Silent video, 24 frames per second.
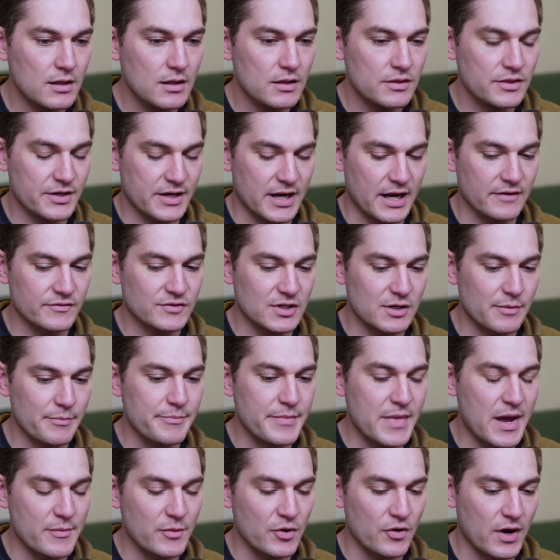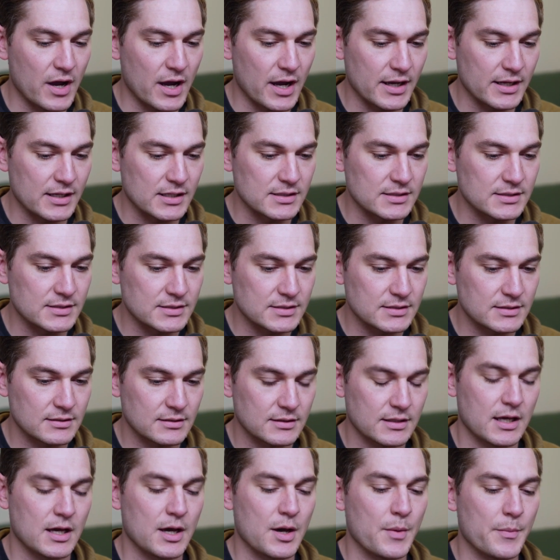They're kind of trying to memorize
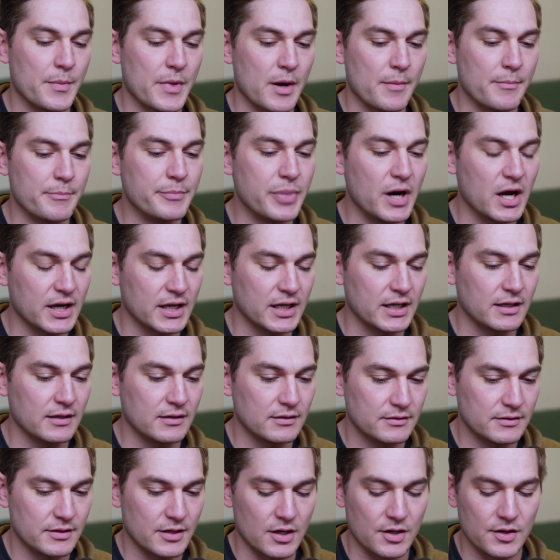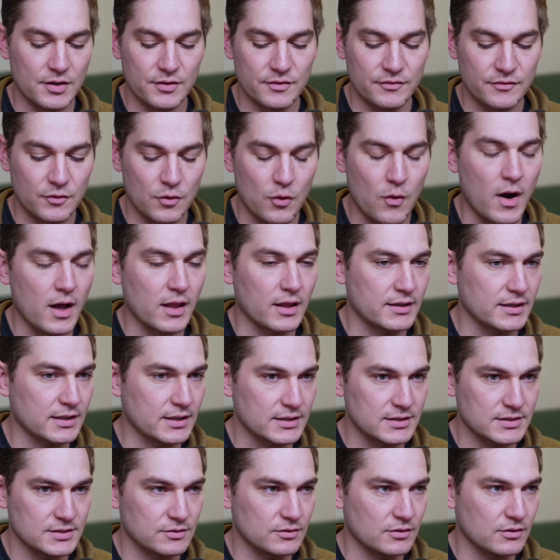a bucket of
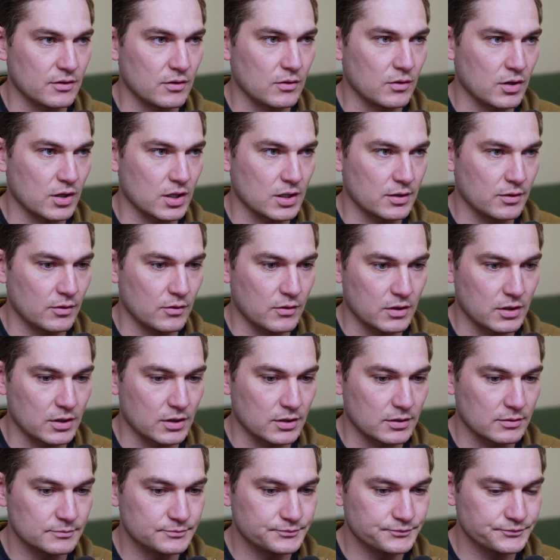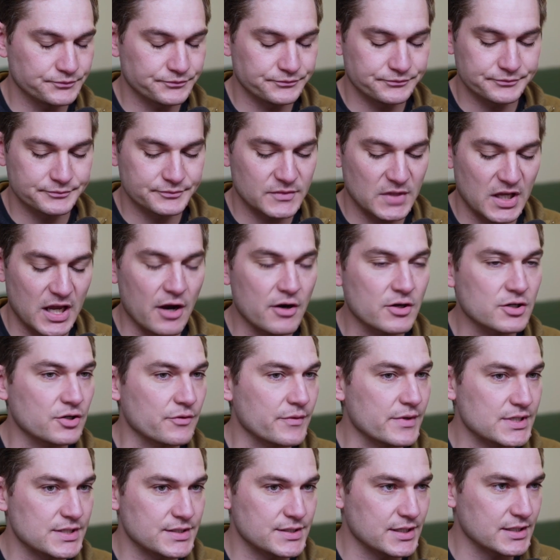qualities or
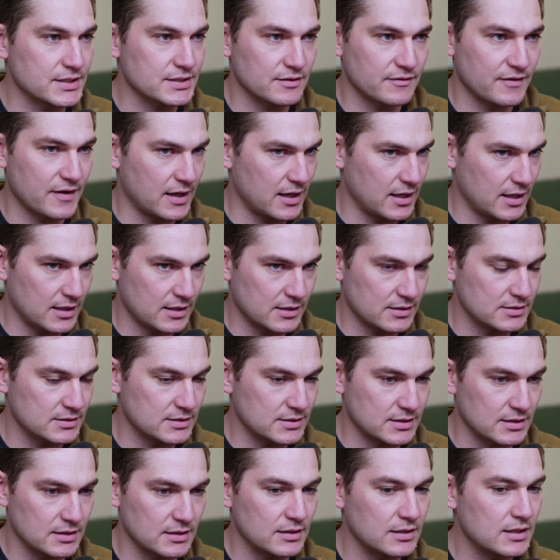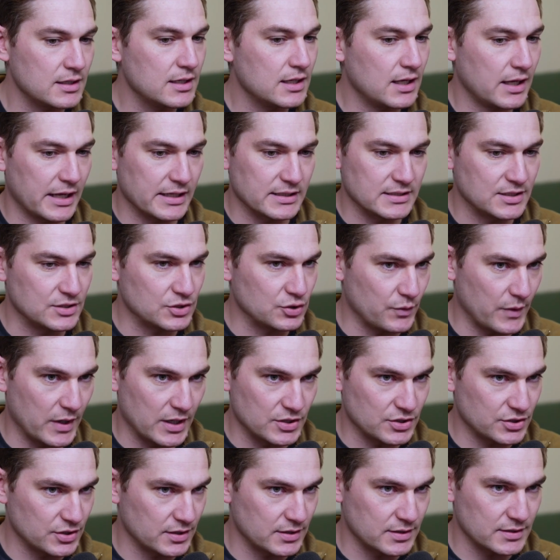characteristics of hands and
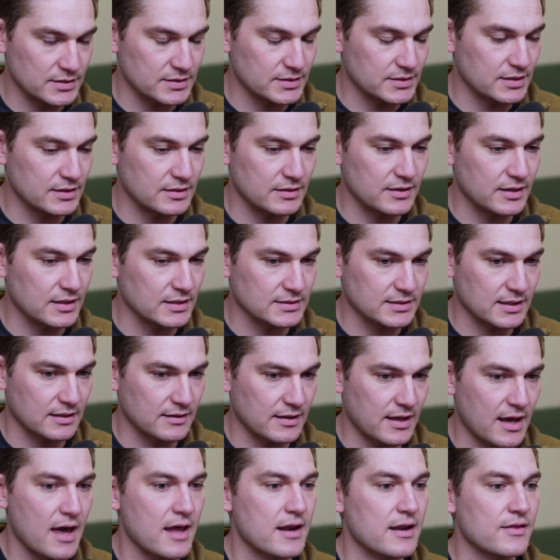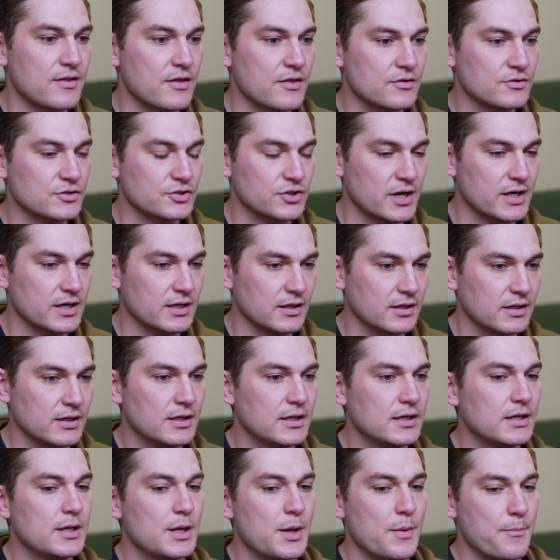situations and things like that. And then they're trying to
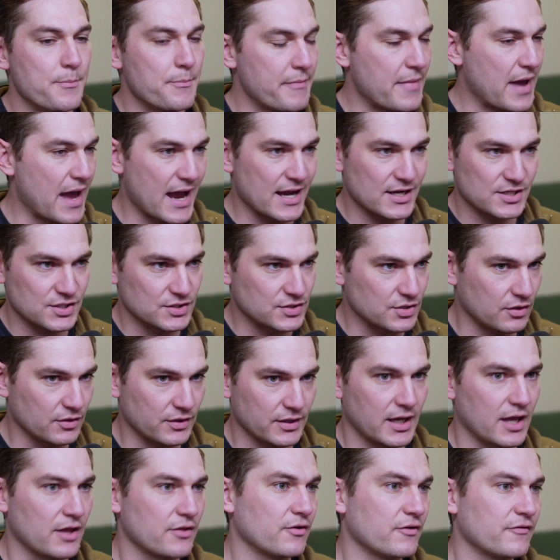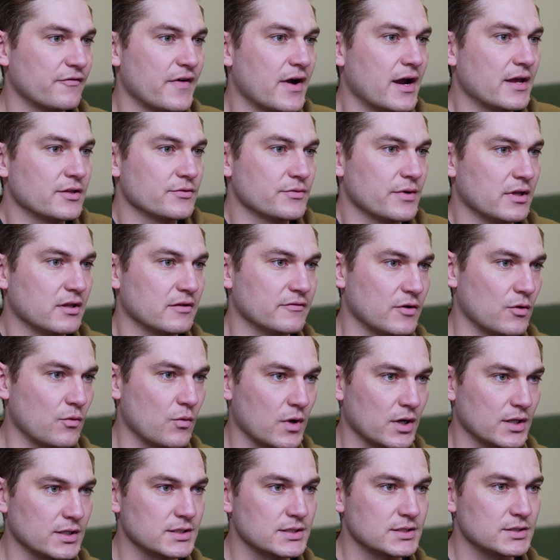mash this all together, find the relevant
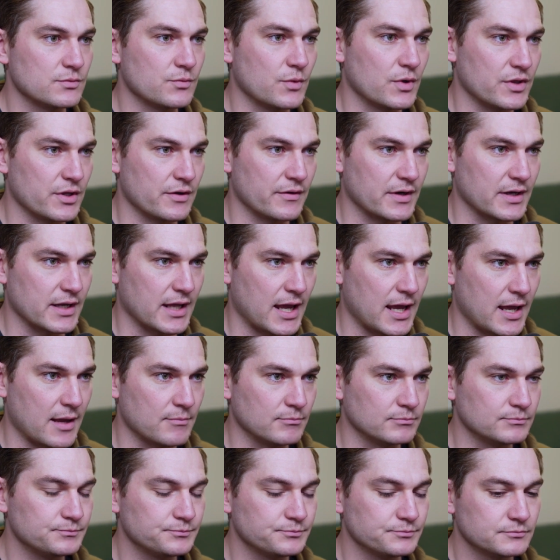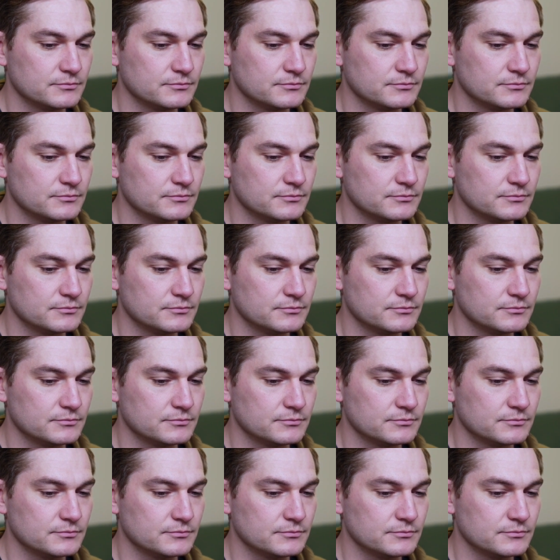ones when they're in game.